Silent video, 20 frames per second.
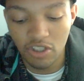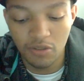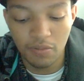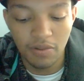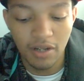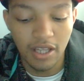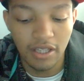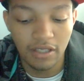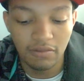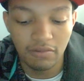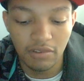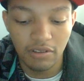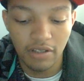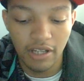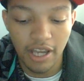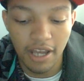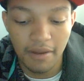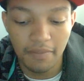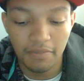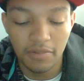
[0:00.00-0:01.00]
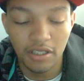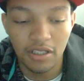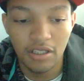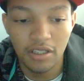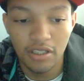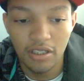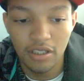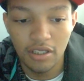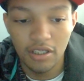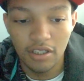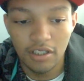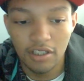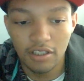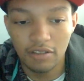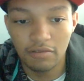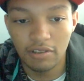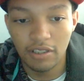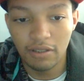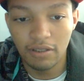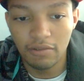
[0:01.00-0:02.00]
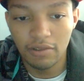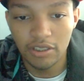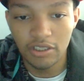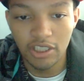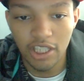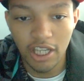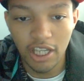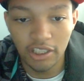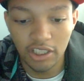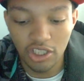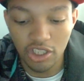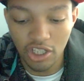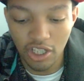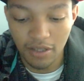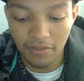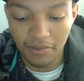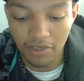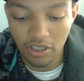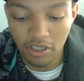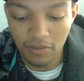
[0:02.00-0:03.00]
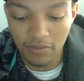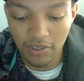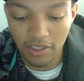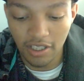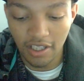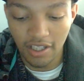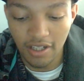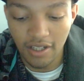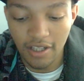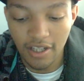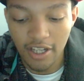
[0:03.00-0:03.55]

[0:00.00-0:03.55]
which probably will happen when they win the Tag Team Championships again.